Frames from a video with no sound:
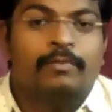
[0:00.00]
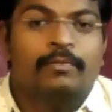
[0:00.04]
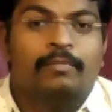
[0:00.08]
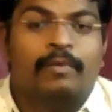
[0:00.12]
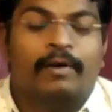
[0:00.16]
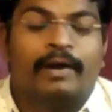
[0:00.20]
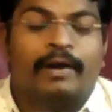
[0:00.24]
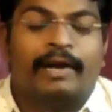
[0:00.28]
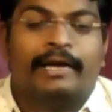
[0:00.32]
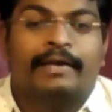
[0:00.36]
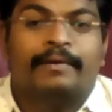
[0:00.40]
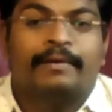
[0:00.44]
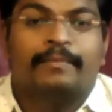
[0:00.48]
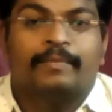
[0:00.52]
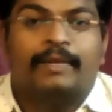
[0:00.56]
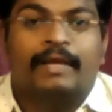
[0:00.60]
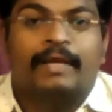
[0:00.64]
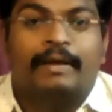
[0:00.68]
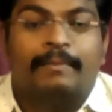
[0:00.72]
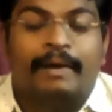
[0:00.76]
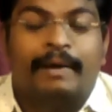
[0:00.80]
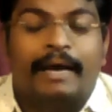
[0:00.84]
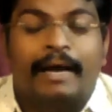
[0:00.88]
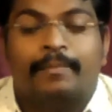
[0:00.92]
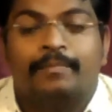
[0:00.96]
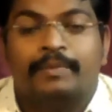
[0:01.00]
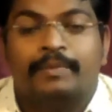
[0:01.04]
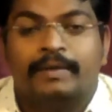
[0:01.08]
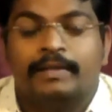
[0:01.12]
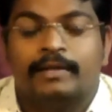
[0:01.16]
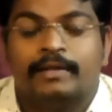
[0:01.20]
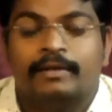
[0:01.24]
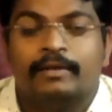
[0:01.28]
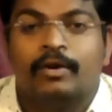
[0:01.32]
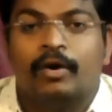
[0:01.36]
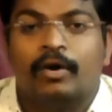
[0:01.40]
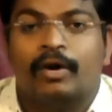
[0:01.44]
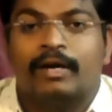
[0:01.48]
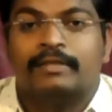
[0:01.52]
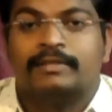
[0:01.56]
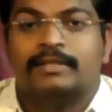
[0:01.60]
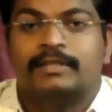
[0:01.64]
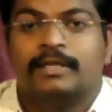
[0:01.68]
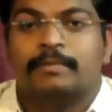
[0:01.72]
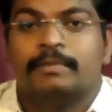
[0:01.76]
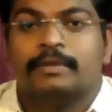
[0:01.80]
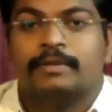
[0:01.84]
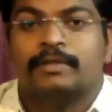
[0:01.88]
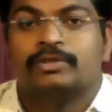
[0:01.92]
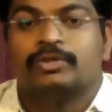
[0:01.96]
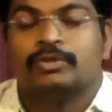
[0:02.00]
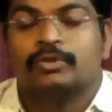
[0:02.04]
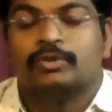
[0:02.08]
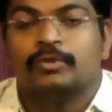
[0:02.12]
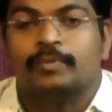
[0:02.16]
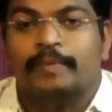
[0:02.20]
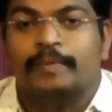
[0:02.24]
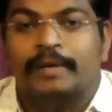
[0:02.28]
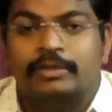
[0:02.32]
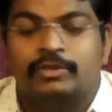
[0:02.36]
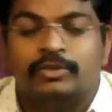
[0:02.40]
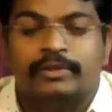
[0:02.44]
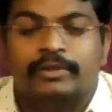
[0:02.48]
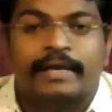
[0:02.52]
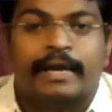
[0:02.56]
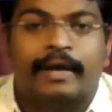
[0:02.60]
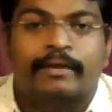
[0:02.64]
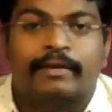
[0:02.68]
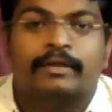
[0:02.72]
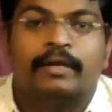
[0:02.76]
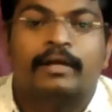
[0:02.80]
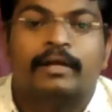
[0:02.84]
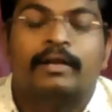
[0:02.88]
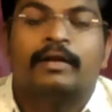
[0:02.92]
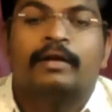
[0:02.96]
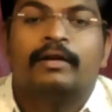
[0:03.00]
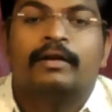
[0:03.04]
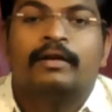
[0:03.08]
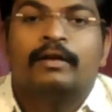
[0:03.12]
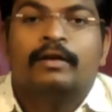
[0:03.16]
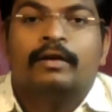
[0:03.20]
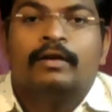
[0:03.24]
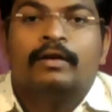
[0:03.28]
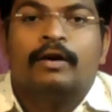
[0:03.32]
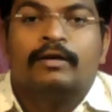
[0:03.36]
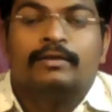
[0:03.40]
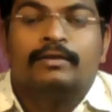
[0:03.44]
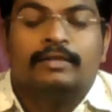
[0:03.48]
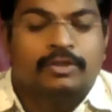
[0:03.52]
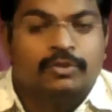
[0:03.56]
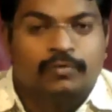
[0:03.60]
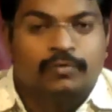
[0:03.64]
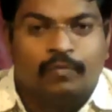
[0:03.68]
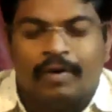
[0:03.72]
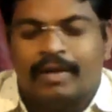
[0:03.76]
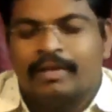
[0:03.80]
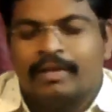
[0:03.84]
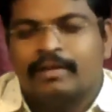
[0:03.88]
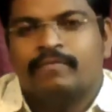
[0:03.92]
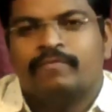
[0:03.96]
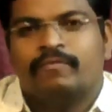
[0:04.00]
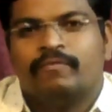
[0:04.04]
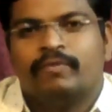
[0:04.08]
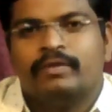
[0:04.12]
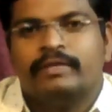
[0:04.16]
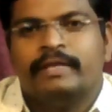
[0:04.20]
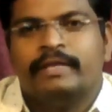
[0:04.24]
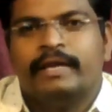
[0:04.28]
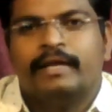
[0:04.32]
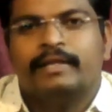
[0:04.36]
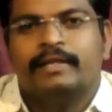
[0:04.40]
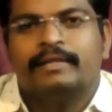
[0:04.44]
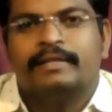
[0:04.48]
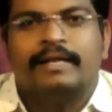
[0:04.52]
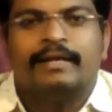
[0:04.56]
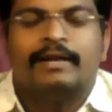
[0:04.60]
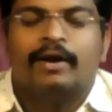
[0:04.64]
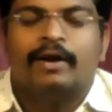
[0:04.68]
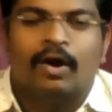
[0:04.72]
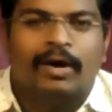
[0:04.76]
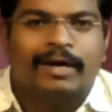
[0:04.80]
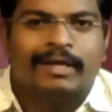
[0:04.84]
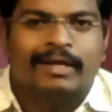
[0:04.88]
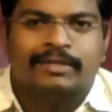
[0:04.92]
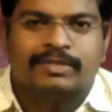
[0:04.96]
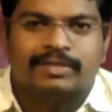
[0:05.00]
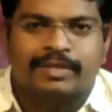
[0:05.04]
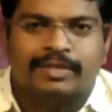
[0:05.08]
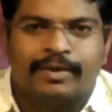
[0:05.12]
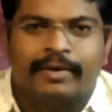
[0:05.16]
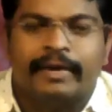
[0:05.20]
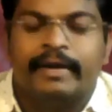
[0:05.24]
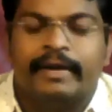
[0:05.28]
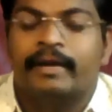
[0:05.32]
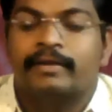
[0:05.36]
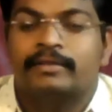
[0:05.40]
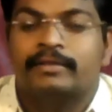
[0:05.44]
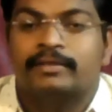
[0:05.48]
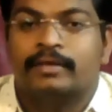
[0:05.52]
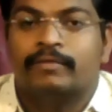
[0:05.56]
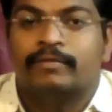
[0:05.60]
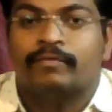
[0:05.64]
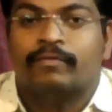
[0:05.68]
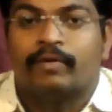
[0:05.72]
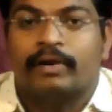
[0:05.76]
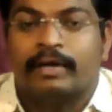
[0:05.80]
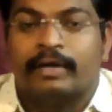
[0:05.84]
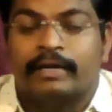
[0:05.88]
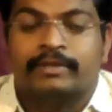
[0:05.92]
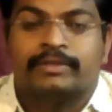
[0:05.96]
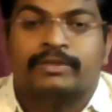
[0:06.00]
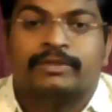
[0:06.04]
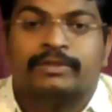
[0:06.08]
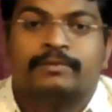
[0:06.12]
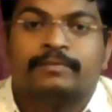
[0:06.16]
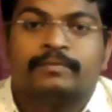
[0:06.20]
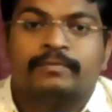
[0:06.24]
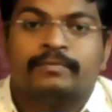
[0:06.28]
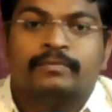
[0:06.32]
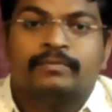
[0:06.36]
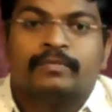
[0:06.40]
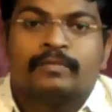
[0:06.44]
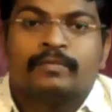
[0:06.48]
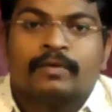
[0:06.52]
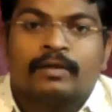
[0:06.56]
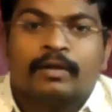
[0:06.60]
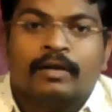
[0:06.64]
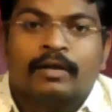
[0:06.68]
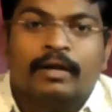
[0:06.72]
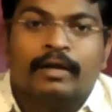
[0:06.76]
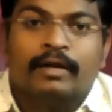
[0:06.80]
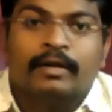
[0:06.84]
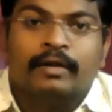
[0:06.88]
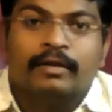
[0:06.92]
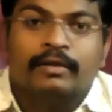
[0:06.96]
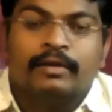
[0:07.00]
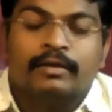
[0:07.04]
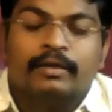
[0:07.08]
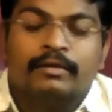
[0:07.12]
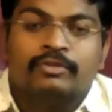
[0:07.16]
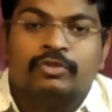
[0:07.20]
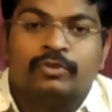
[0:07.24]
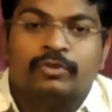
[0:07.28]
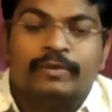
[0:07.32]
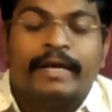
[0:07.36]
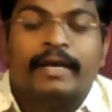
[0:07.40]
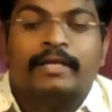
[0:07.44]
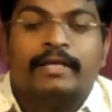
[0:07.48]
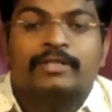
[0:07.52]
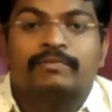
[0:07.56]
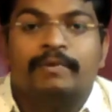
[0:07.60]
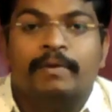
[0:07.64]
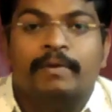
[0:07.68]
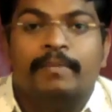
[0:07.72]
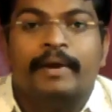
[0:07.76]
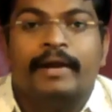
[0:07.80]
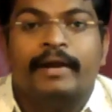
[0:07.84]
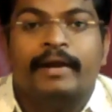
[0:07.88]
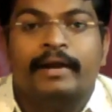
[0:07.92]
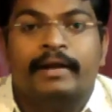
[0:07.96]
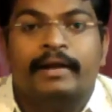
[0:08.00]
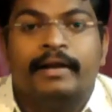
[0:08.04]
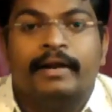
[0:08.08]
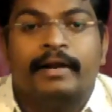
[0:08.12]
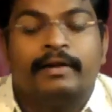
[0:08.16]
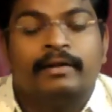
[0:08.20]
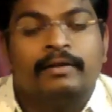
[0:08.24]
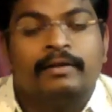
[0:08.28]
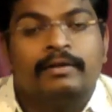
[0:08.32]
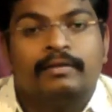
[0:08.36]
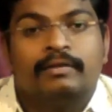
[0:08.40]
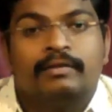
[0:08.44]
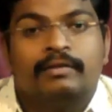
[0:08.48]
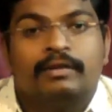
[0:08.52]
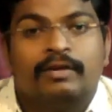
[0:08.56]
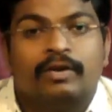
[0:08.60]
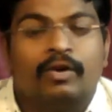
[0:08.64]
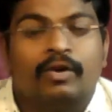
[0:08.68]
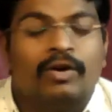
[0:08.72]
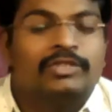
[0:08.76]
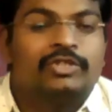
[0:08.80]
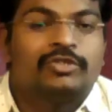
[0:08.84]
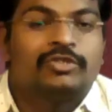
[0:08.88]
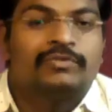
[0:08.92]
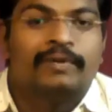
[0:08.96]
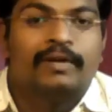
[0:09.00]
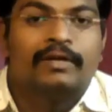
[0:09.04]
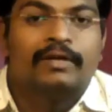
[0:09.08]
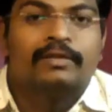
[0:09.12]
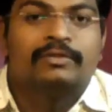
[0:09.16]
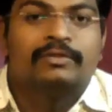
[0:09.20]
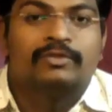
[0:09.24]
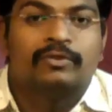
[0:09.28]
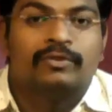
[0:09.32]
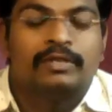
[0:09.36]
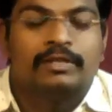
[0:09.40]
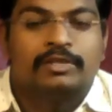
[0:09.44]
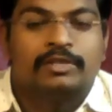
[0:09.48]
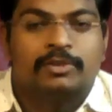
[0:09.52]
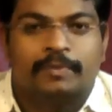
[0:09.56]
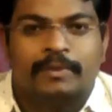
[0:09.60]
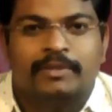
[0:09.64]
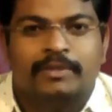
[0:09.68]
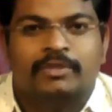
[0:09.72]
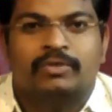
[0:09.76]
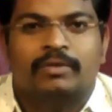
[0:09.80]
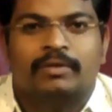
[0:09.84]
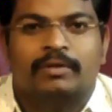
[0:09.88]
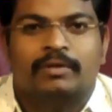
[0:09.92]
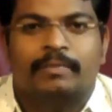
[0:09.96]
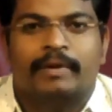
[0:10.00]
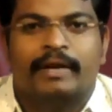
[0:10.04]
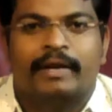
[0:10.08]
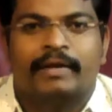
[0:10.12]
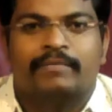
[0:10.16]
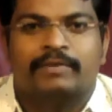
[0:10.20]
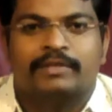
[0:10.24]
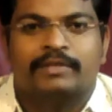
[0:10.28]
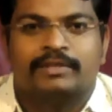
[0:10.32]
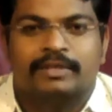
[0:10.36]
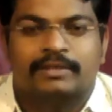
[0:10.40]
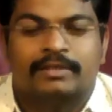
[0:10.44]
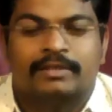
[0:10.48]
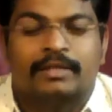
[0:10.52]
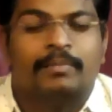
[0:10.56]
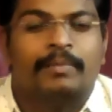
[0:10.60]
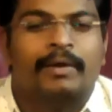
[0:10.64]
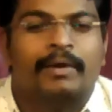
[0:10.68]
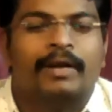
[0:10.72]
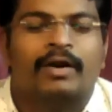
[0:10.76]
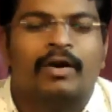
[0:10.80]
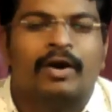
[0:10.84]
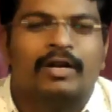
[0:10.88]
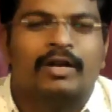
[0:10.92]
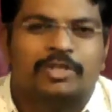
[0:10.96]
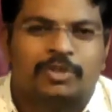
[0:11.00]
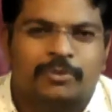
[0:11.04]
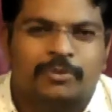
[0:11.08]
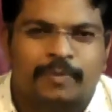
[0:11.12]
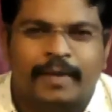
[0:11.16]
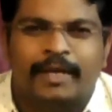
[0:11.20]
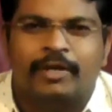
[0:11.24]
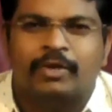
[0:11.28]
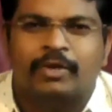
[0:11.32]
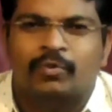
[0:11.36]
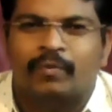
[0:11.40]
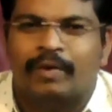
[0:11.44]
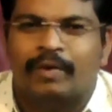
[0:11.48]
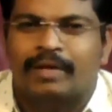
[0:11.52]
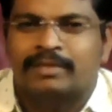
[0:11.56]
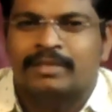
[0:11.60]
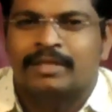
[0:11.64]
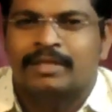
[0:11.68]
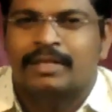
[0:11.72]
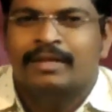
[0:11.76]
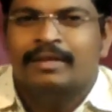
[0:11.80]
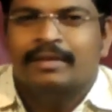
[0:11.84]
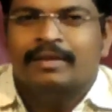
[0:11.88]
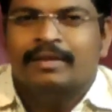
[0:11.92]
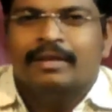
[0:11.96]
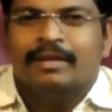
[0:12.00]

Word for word: good morning. I'm happy that God has helped us to meet together on this wonderful day that God has created for us. And uh, today, as we meditate God's word through the spiritual breakfast session, may God speak to us